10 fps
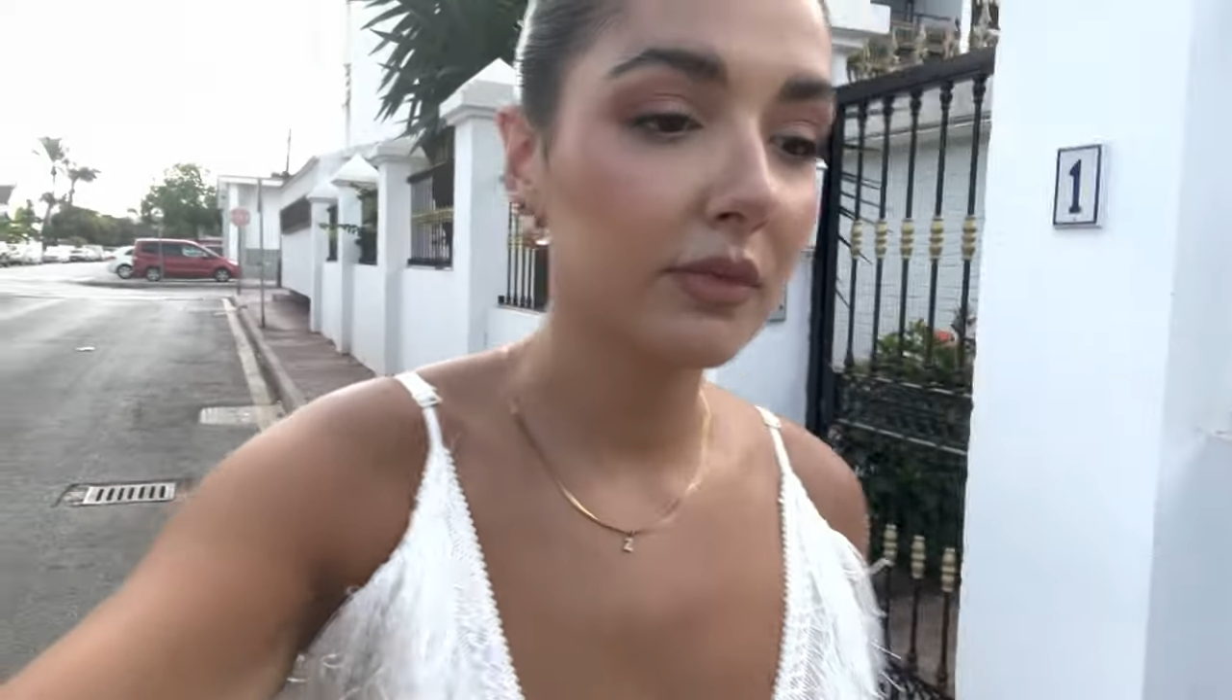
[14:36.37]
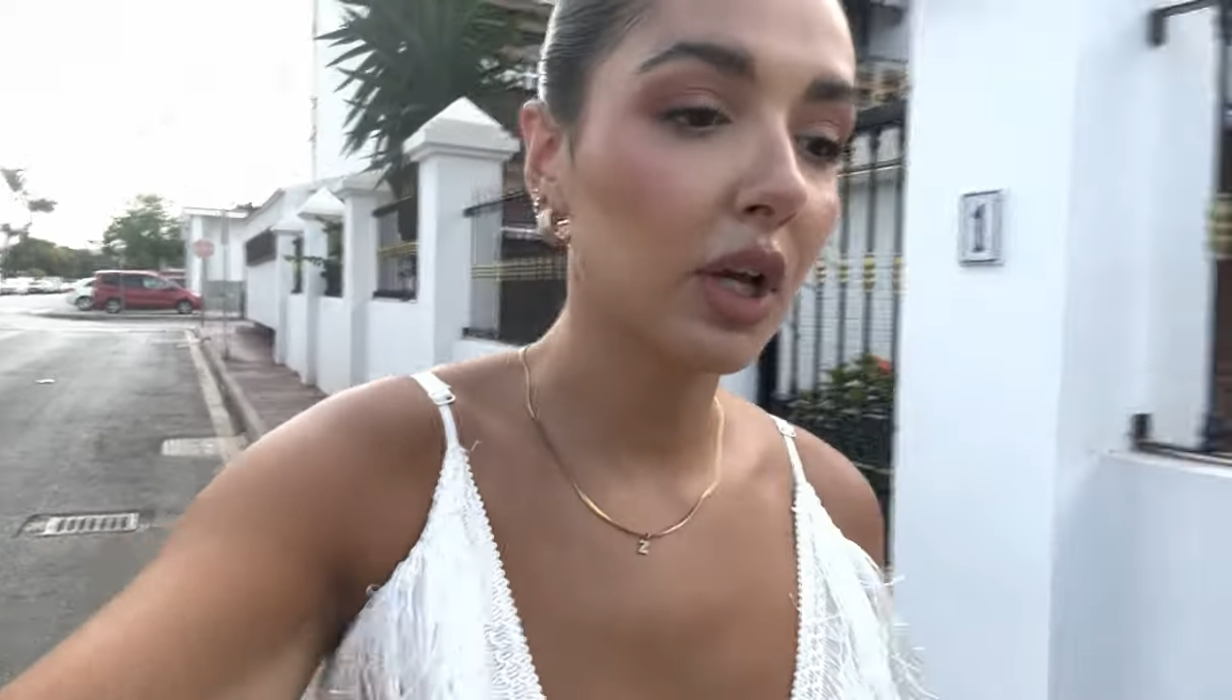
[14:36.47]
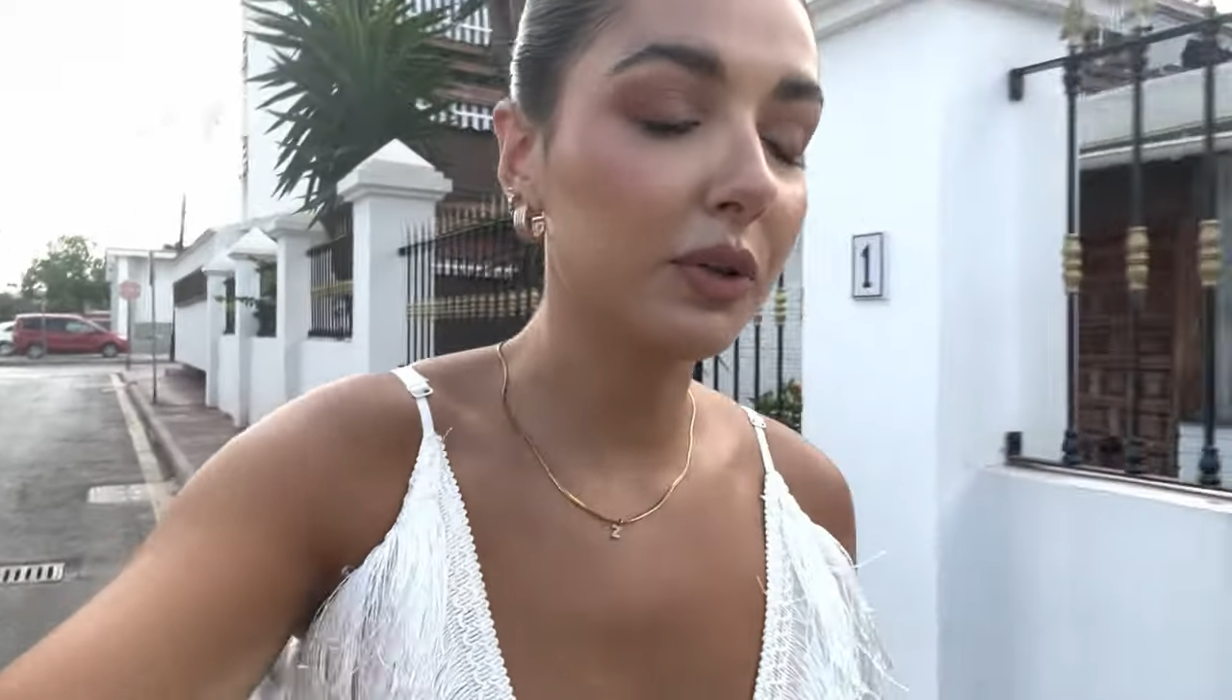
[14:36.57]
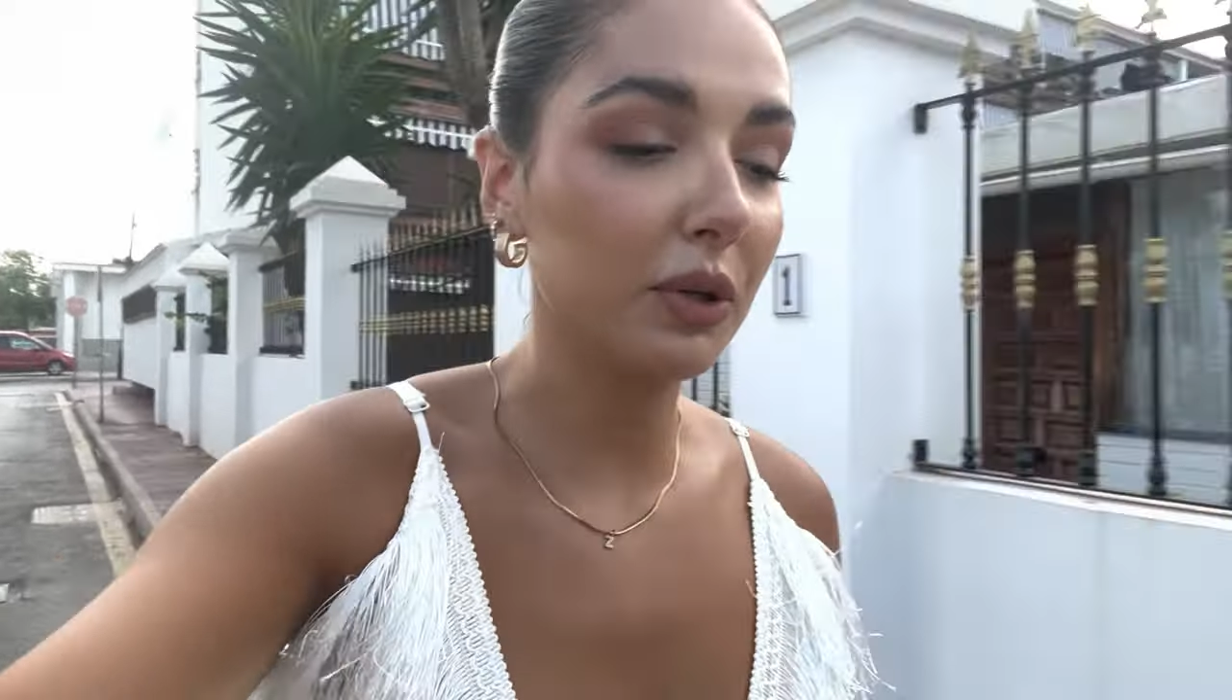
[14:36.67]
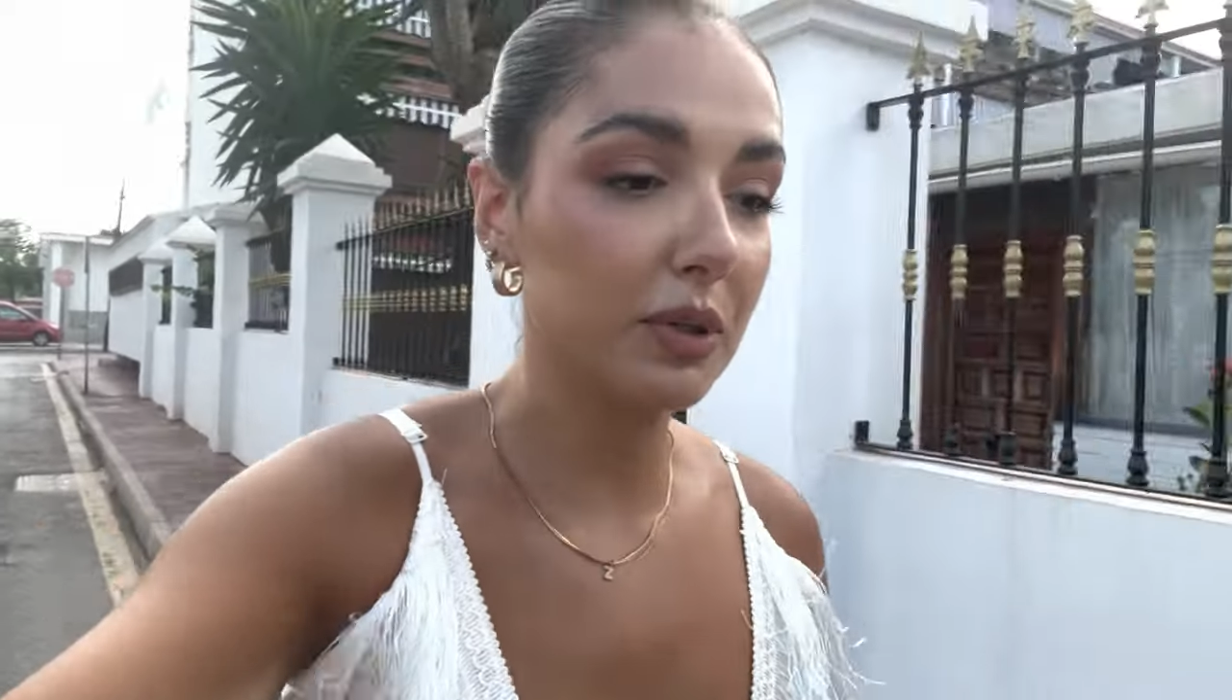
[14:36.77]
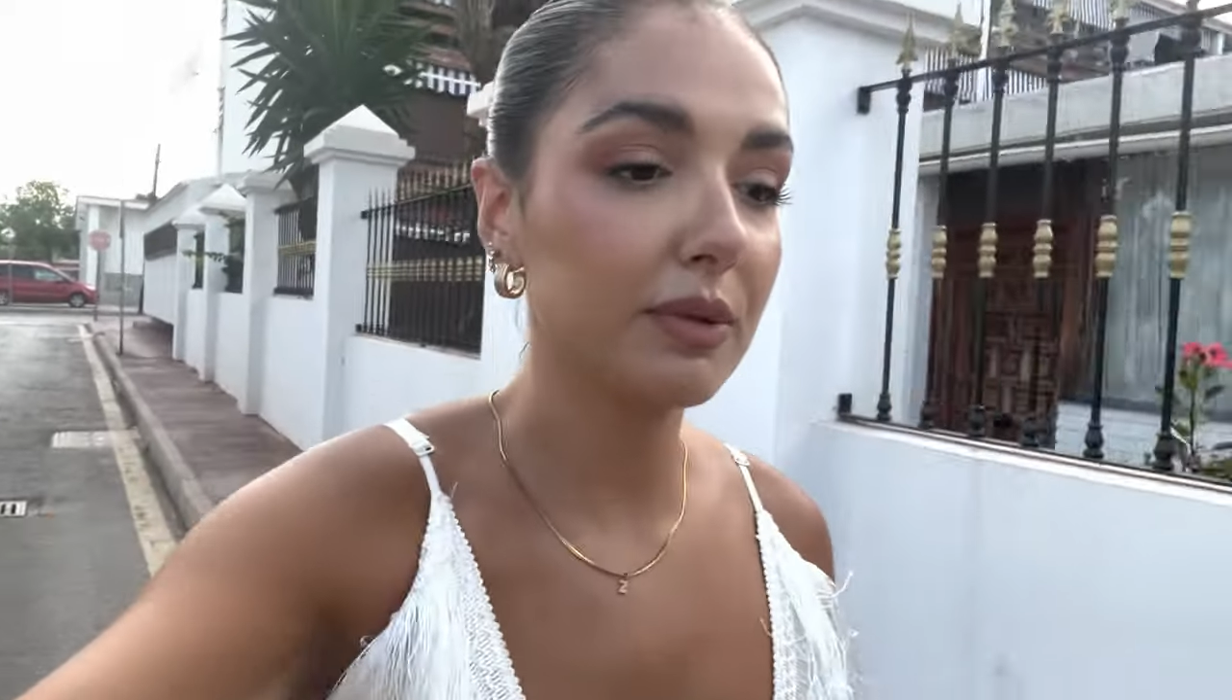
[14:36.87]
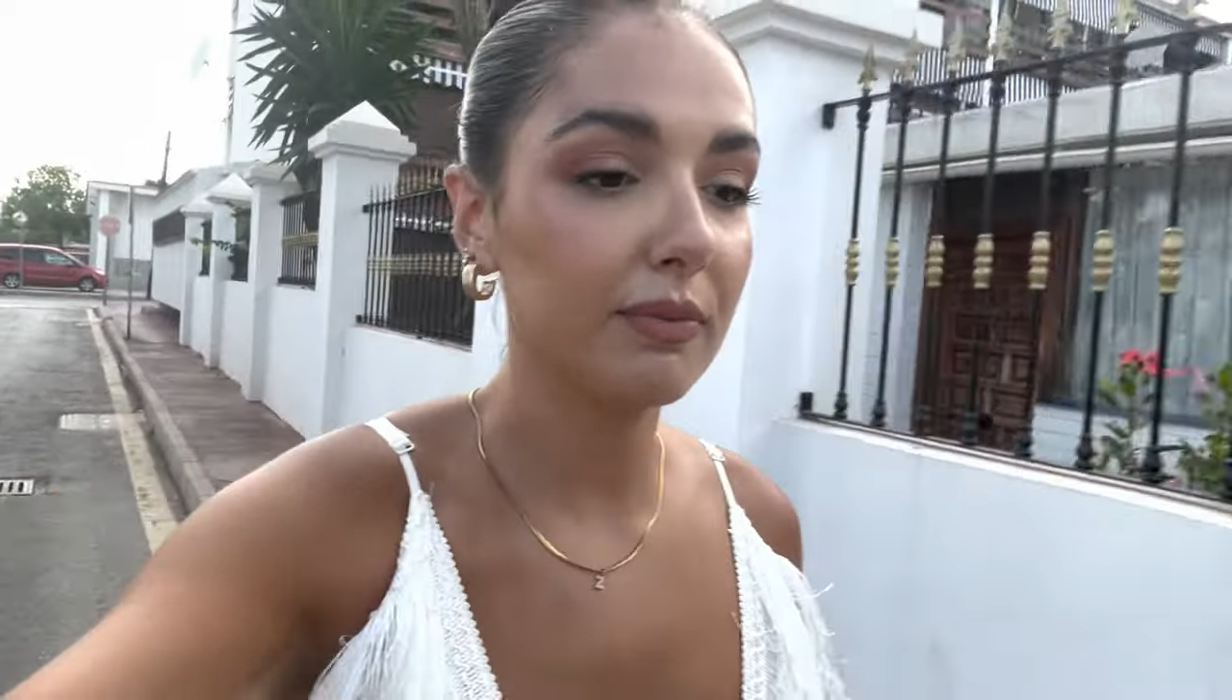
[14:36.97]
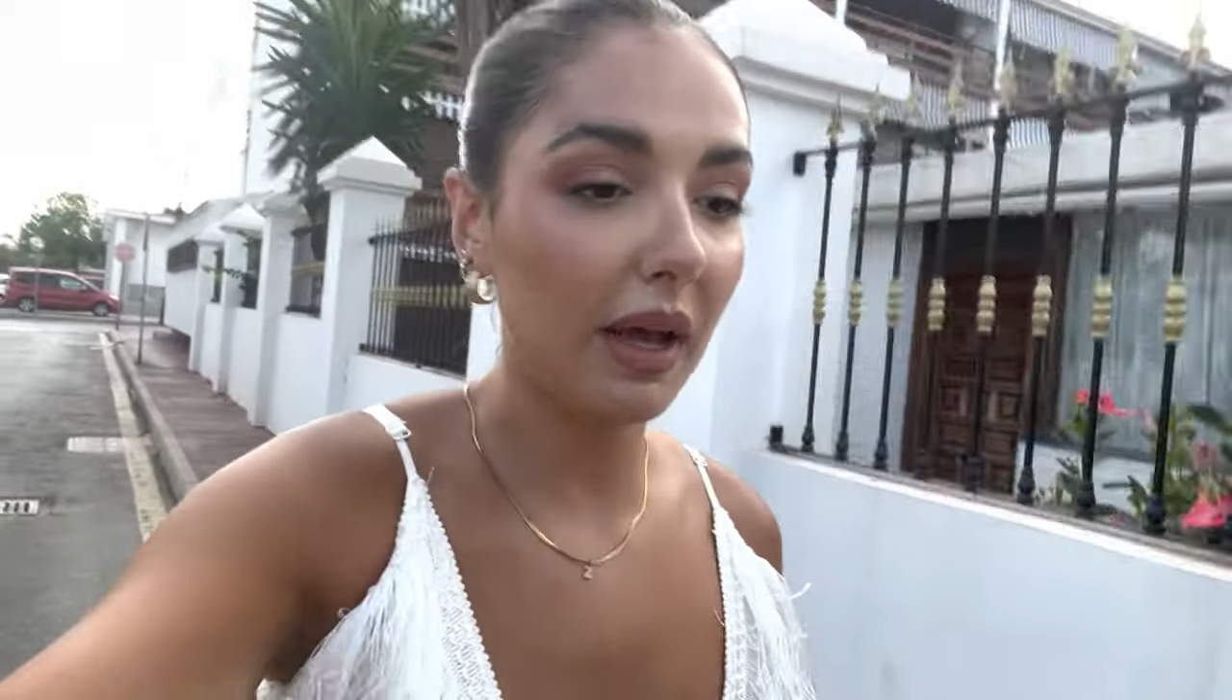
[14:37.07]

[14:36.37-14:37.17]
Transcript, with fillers: who knows